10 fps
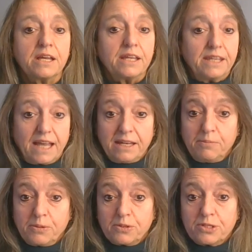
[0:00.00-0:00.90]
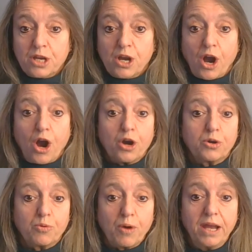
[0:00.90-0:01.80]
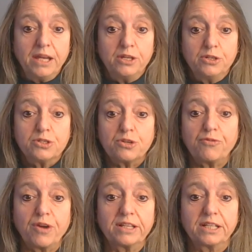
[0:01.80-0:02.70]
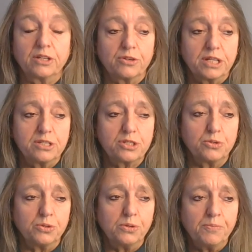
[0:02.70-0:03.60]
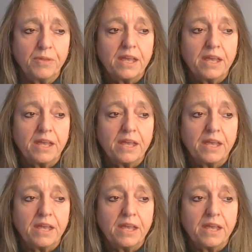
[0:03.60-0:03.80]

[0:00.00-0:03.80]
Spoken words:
The edibles are a great user-friendly learning tool.